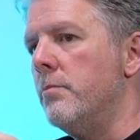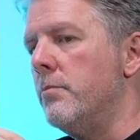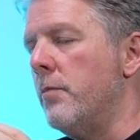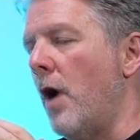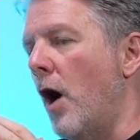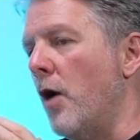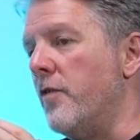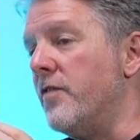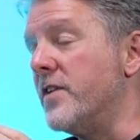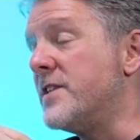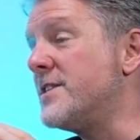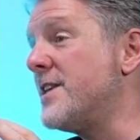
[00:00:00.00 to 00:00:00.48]

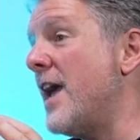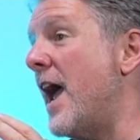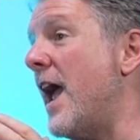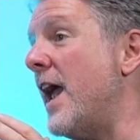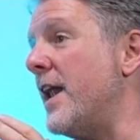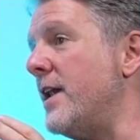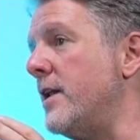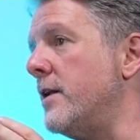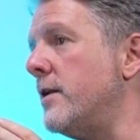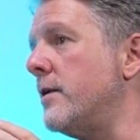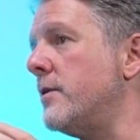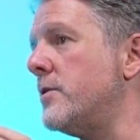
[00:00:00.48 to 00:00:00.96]
over
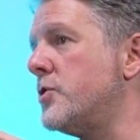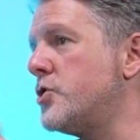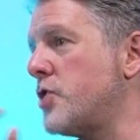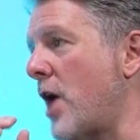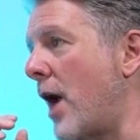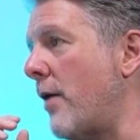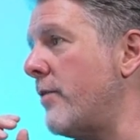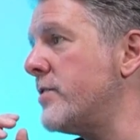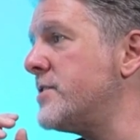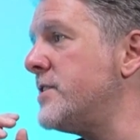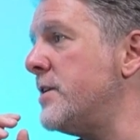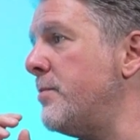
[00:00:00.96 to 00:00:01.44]
10
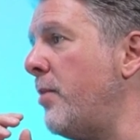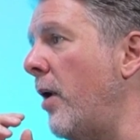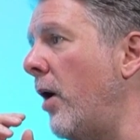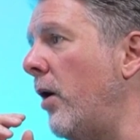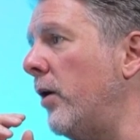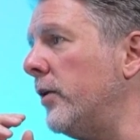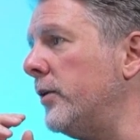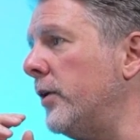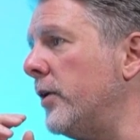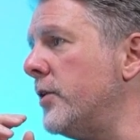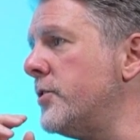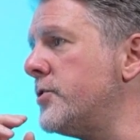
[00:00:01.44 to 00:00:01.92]
charity
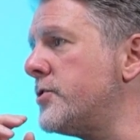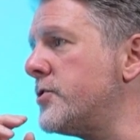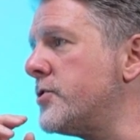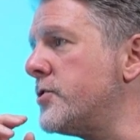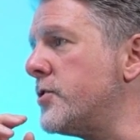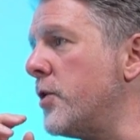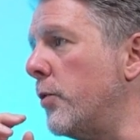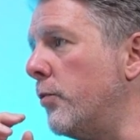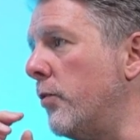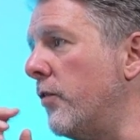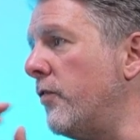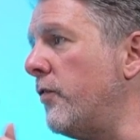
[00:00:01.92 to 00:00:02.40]
partners
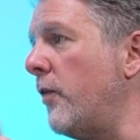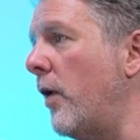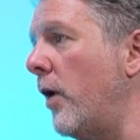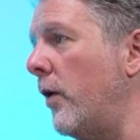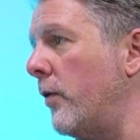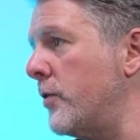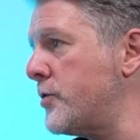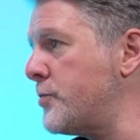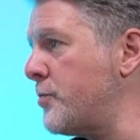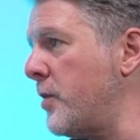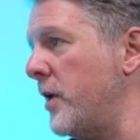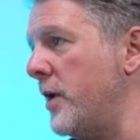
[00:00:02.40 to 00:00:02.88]
that
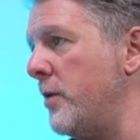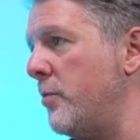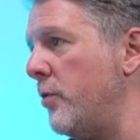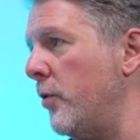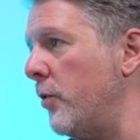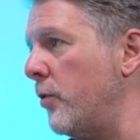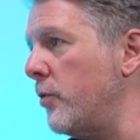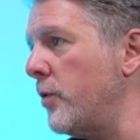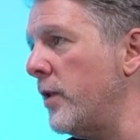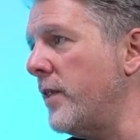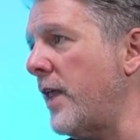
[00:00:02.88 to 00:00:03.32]
refer us people,